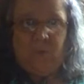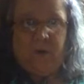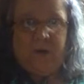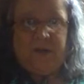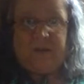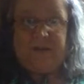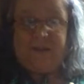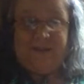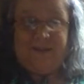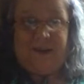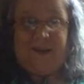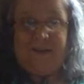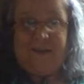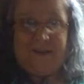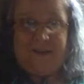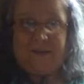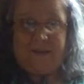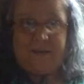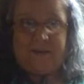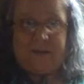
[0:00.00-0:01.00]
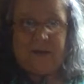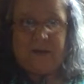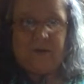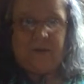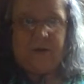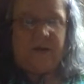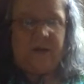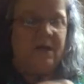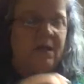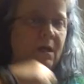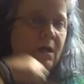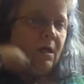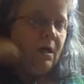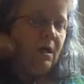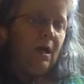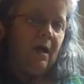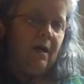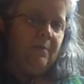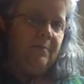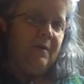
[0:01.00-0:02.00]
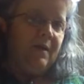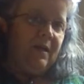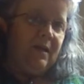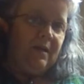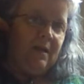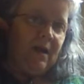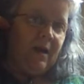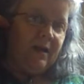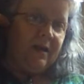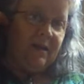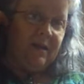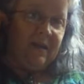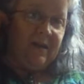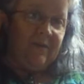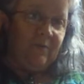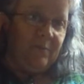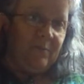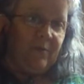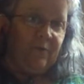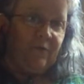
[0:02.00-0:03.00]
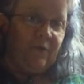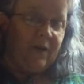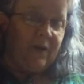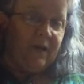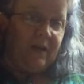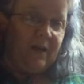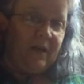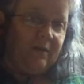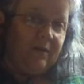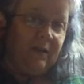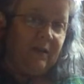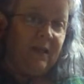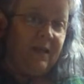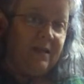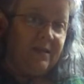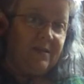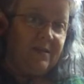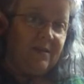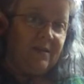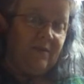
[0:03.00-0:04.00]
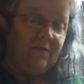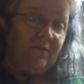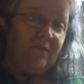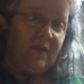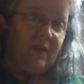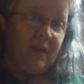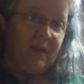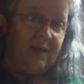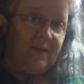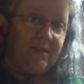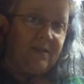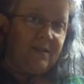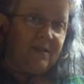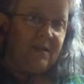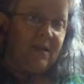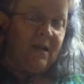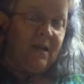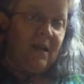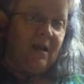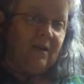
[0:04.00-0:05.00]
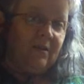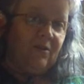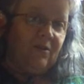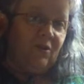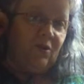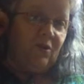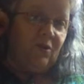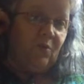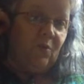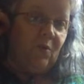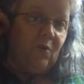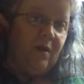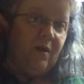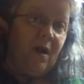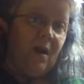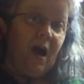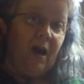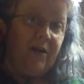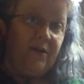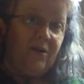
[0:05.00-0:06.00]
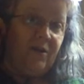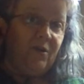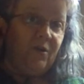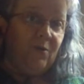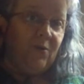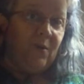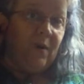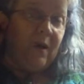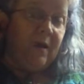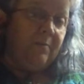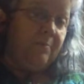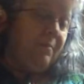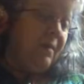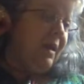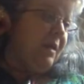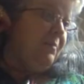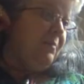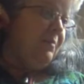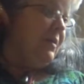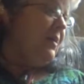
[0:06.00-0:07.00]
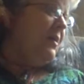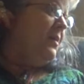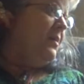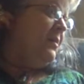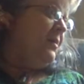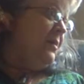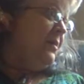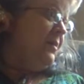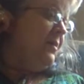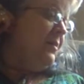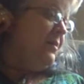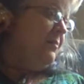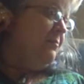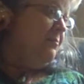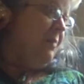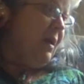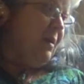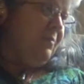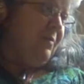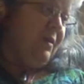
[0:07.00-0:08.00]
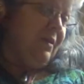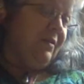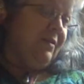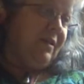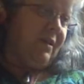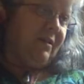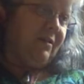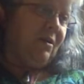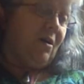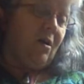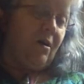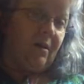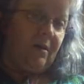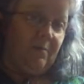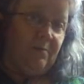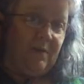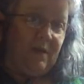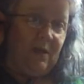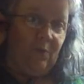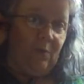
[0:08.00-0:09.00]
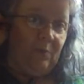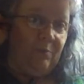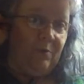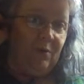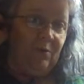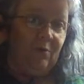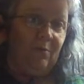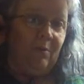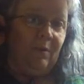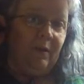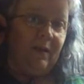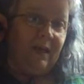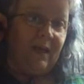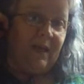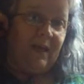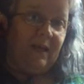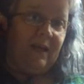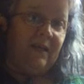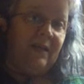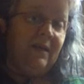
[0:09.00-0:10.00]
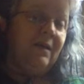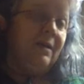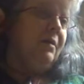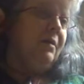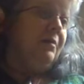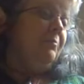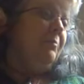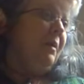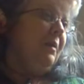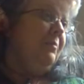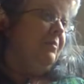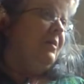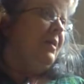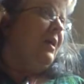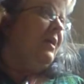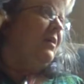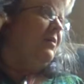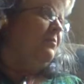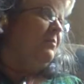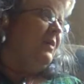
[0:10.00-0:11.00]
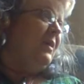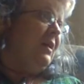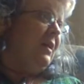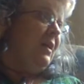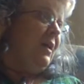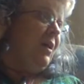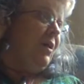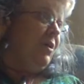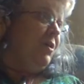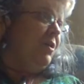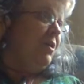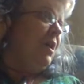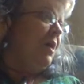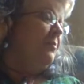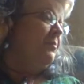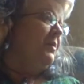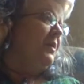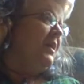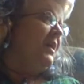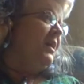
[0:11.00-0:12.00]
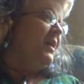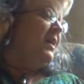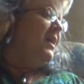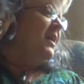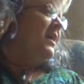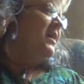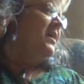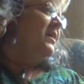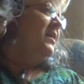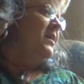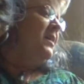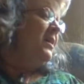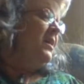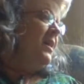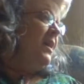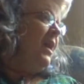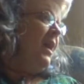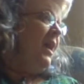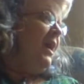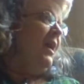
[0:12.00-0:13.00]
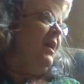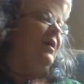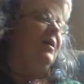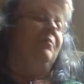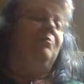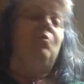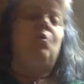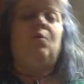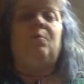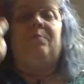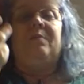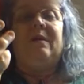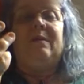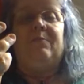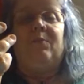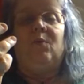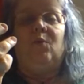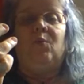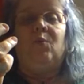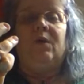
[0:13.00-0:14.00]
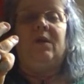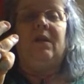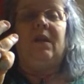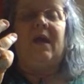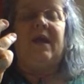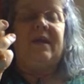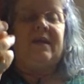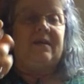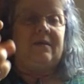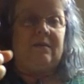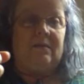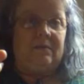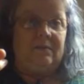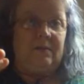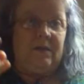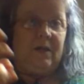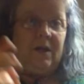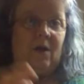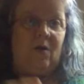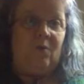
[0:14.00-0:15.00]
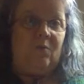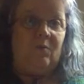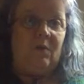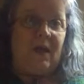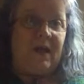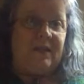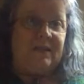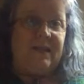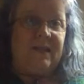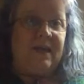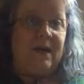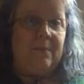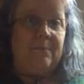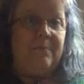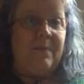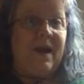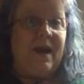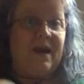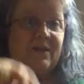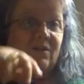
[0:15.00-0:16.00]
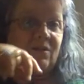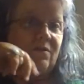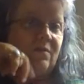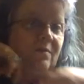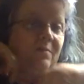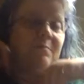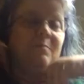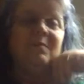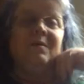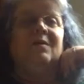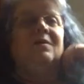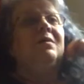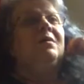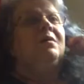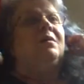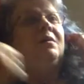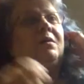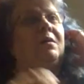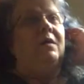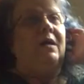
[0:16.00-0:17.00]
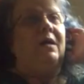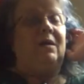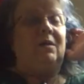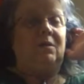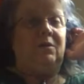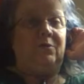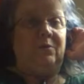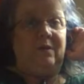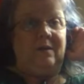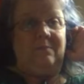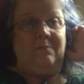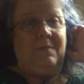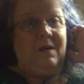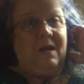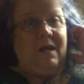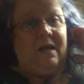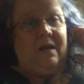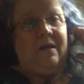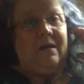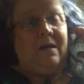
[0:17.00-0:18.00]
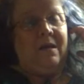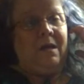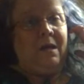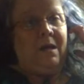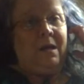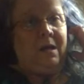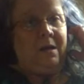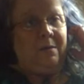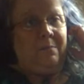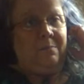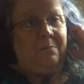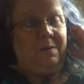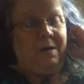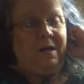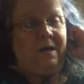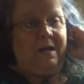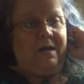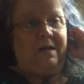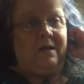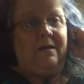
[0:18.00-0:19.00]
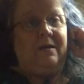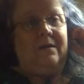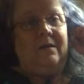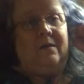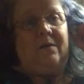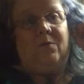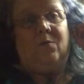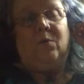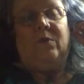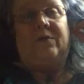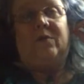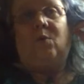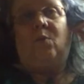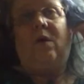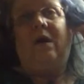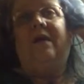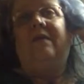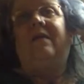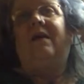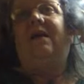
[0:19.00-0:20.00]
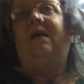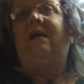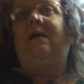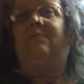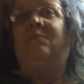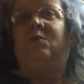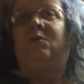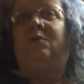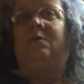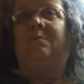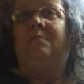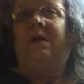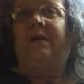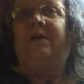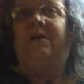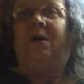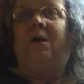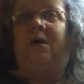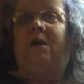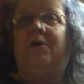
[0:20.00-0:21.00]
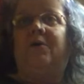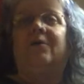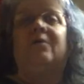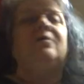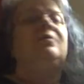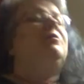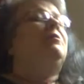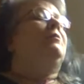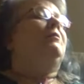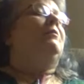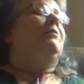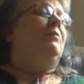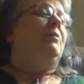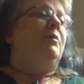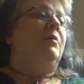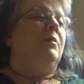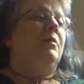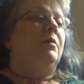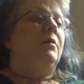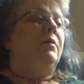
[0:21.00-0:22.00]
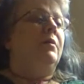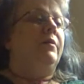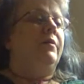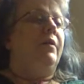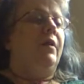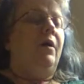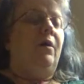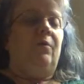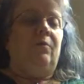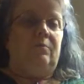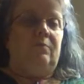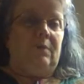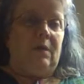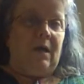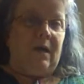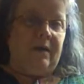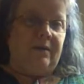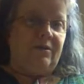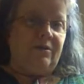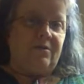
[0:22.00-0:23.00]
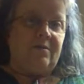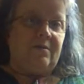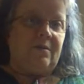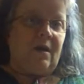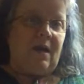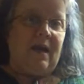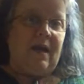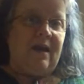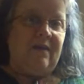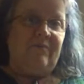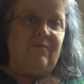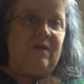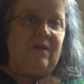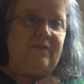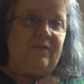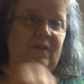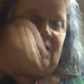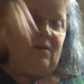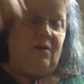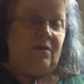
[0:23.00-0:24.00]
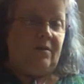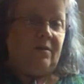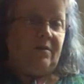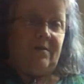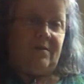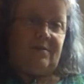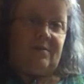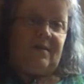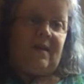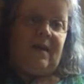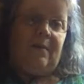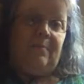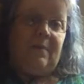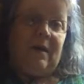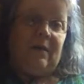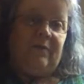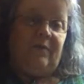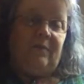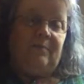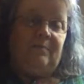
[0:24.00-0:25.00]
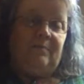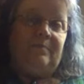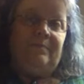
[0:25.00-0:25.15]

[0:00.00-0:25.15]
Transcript: when it's not necessary. I mean, I could give them a freaking list of things to not do, and maybe, maybe TikTok could be reputable again. Maybe they could be a good company again, and more people would like, you know, likely come back to them, including me. But with the way they keep doing my daughter, no, I just I have nothing good to say about them.